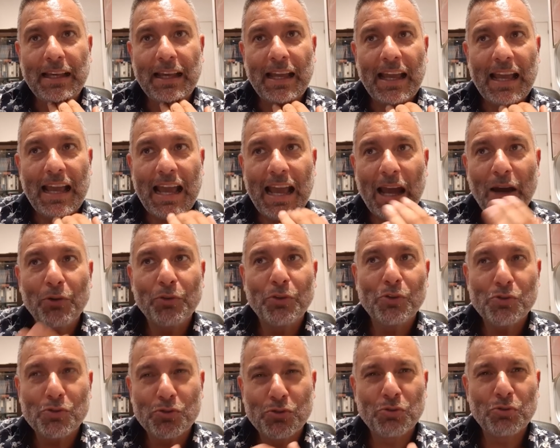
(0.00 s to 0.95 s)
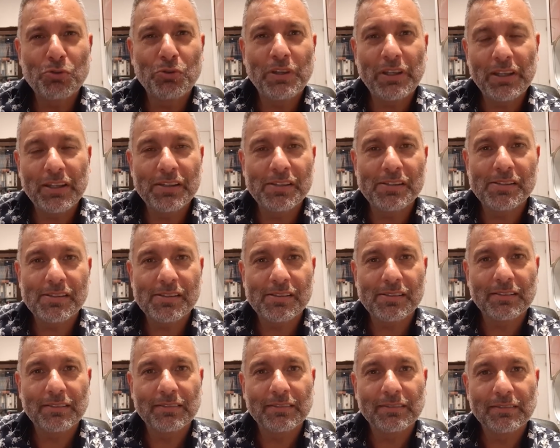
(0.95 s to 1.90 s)
How those 2
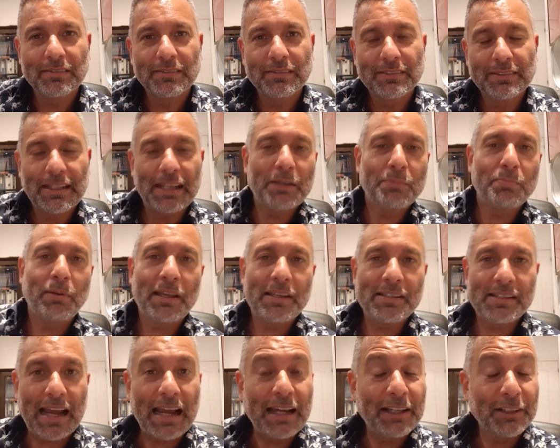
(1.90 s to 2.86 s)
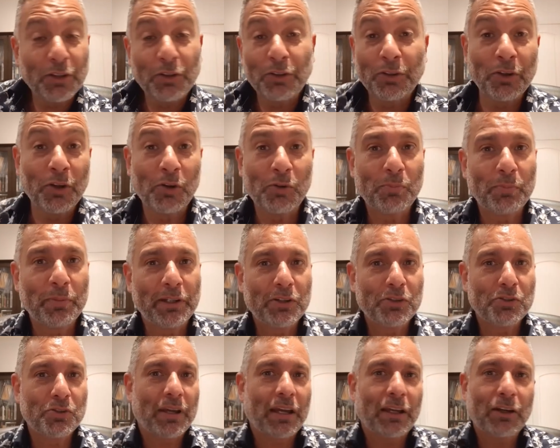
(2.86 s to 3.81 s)
years take place, I don't know,
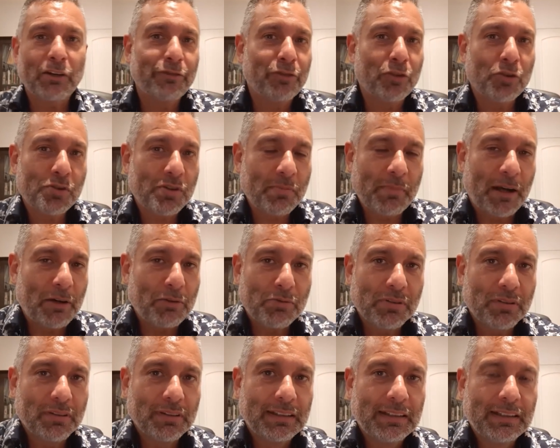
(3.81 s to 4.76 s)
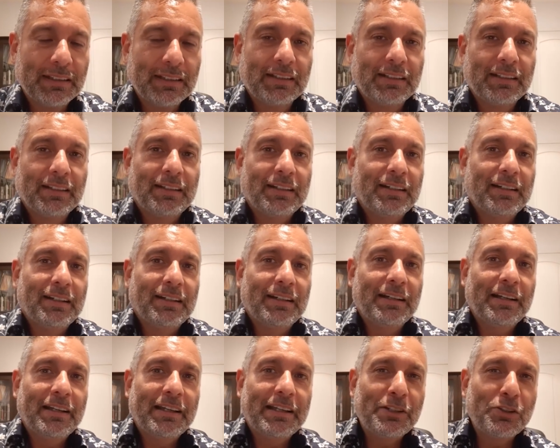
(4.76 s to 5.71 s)
because you cannot force him out.
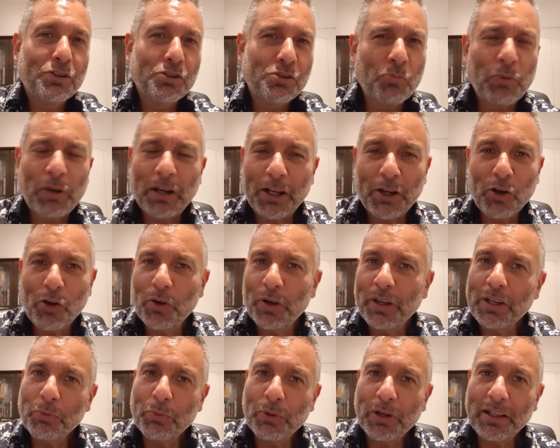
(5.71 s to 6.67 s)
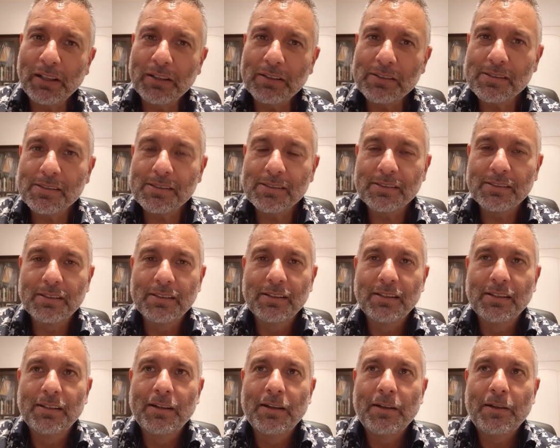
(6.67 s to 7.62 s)
He doesn't want to go anywhere else
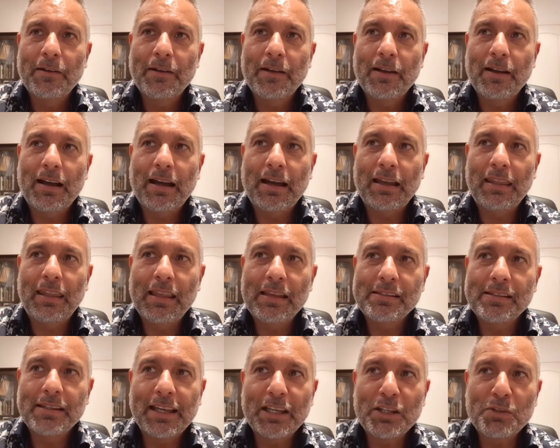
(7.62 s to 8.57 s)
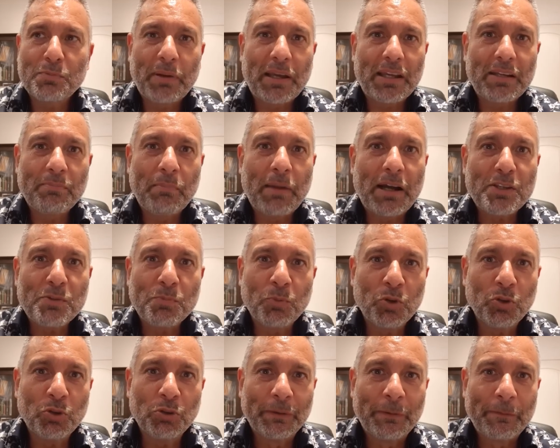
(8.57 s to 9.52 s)
unless he gets paid much
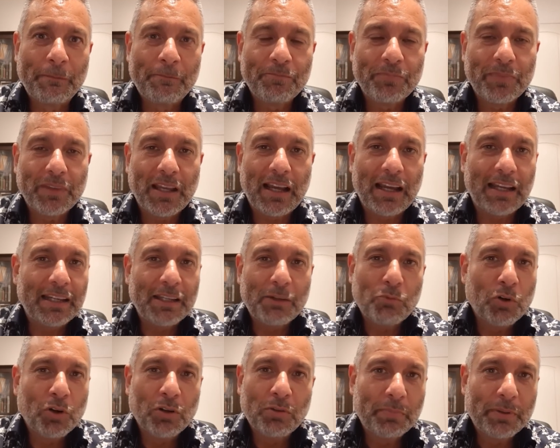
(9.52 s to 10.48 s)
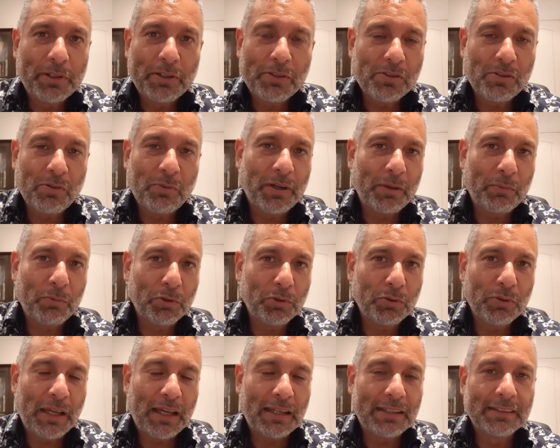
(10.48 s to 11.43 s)
more, and he won't, because nobody will
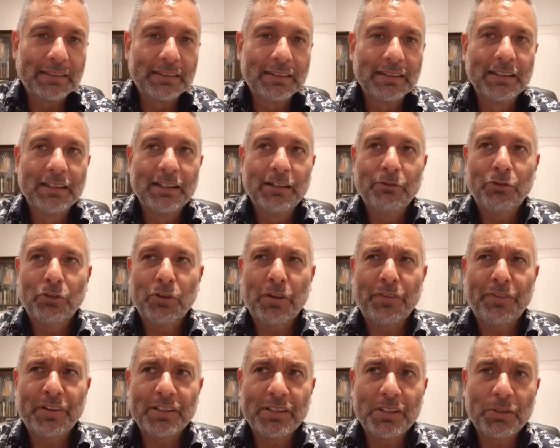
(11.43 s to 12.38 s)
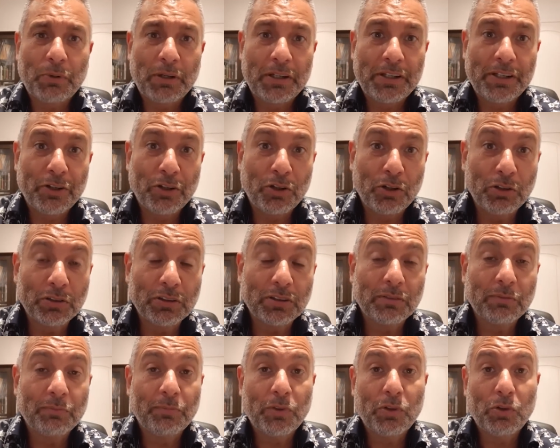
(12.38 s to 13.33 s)
do that for a 31-year-old
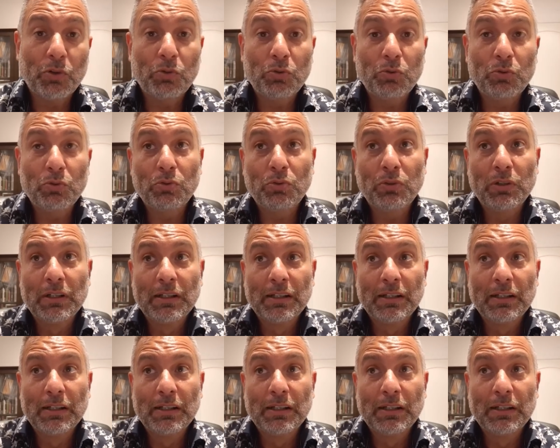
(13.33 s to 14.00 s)
who,